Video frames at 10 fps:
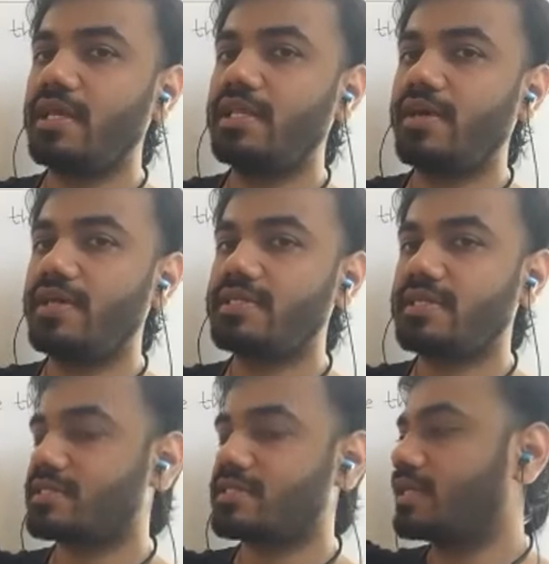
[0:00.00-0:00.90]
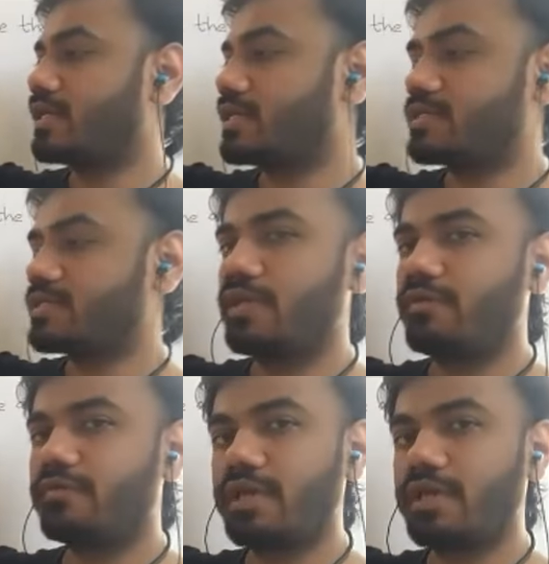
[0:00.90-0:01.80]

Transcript: increases. So if we